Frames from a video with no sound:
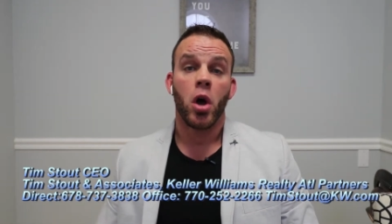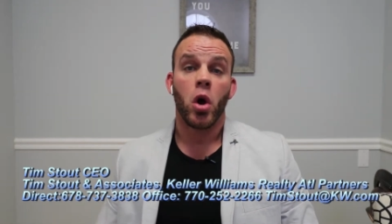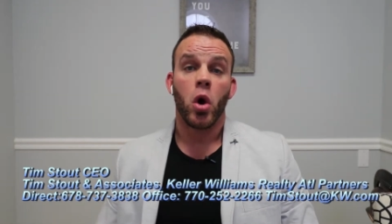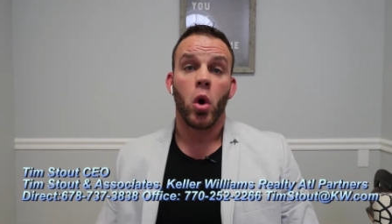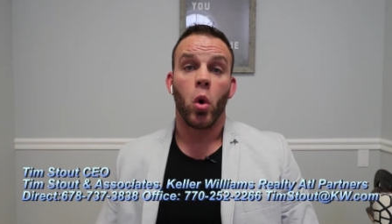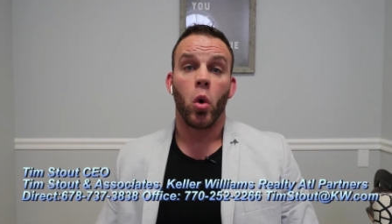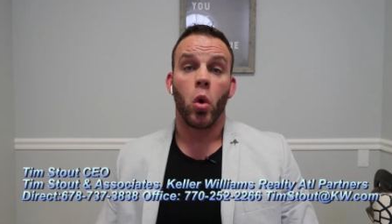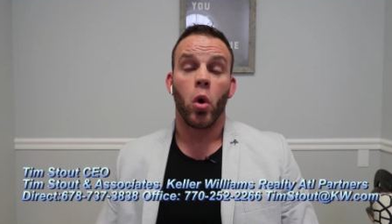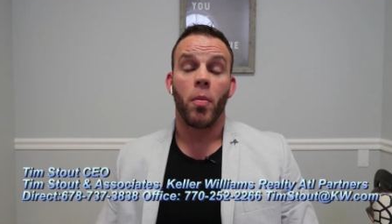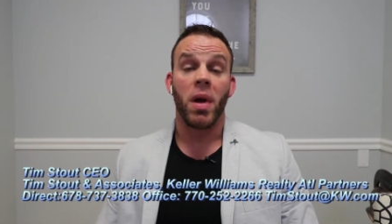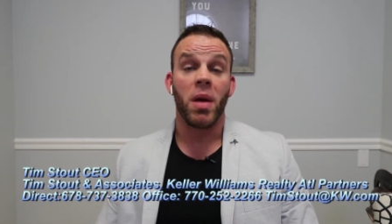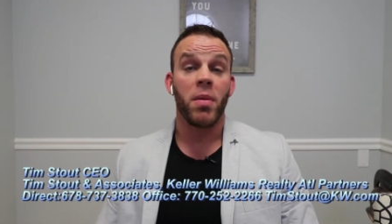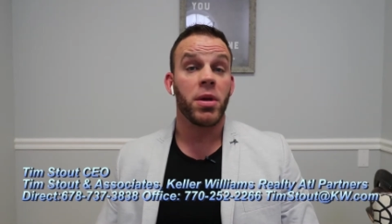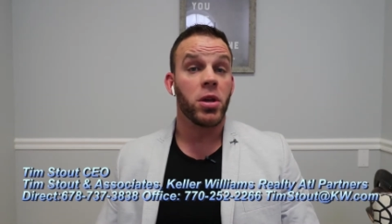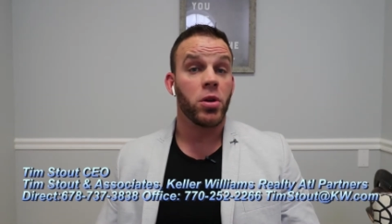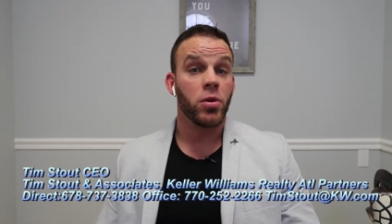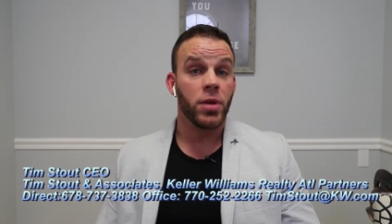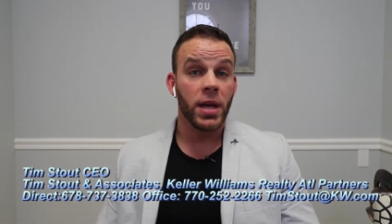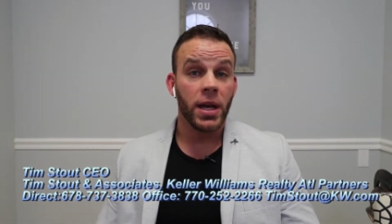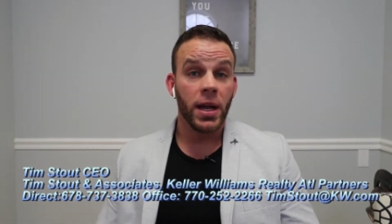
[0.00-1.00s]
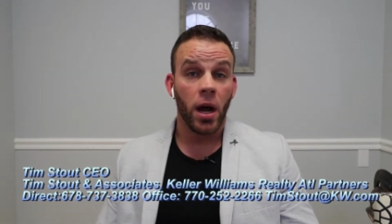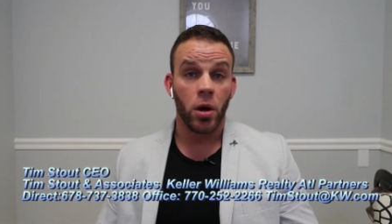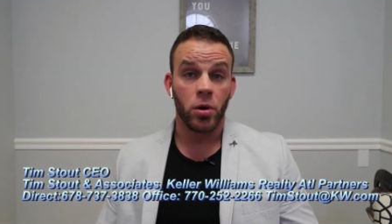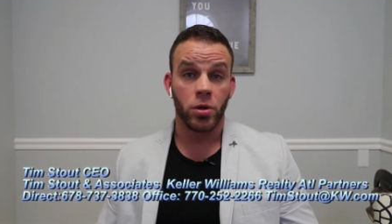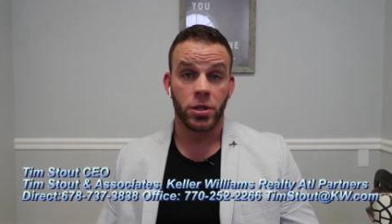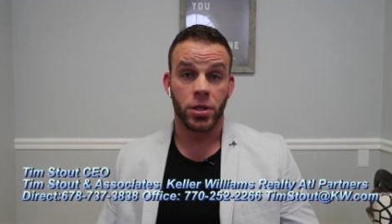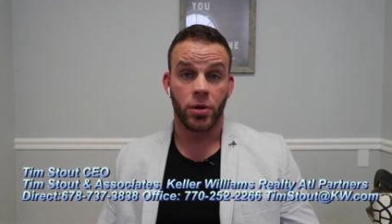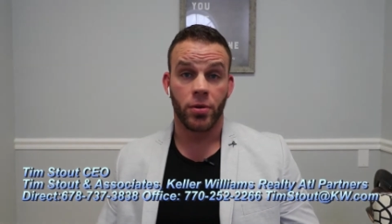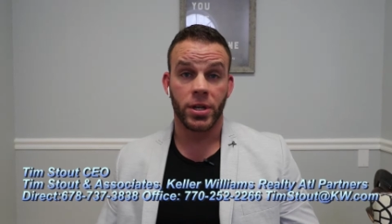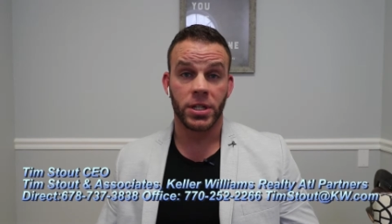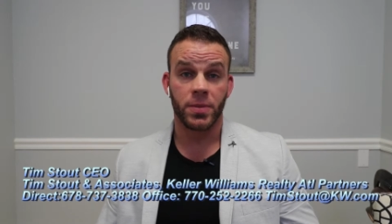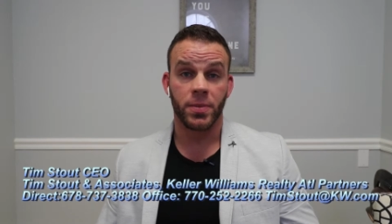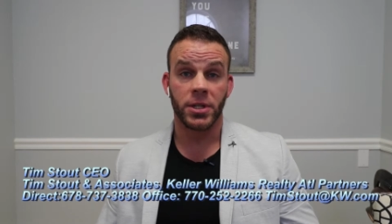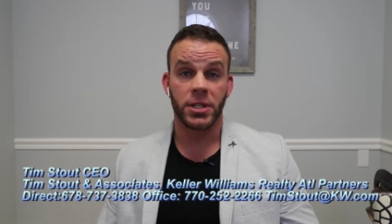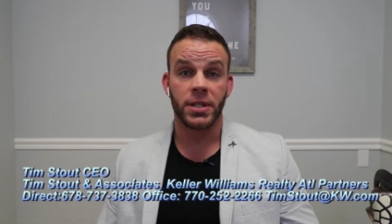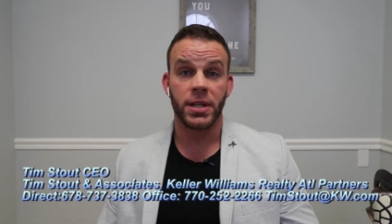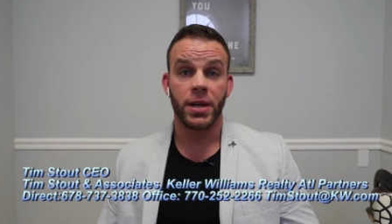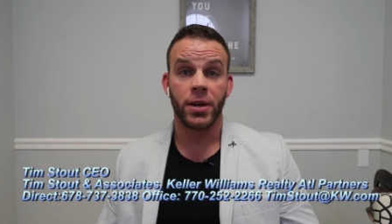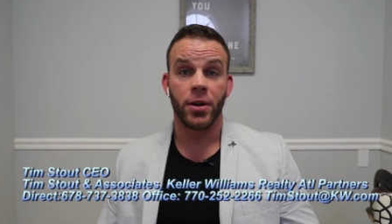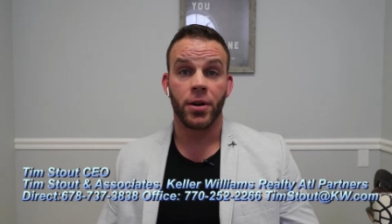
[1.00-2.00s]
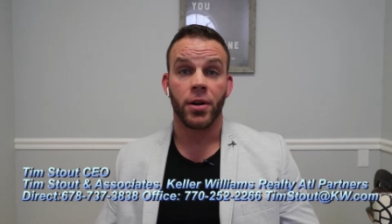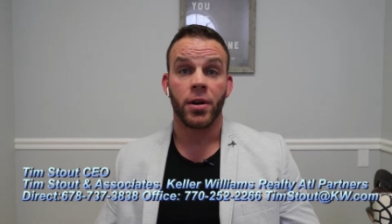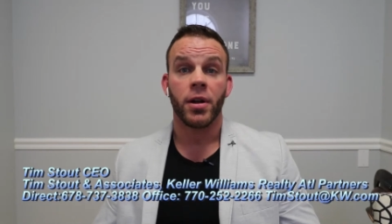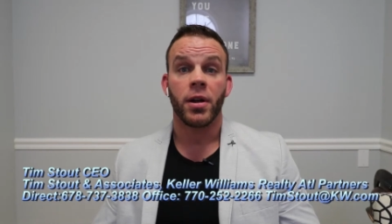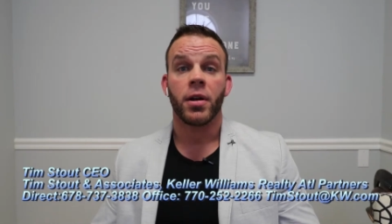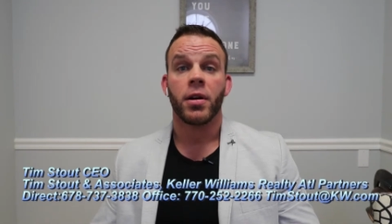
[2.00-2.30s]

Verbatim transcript: or maybe you did host the Christmas dinner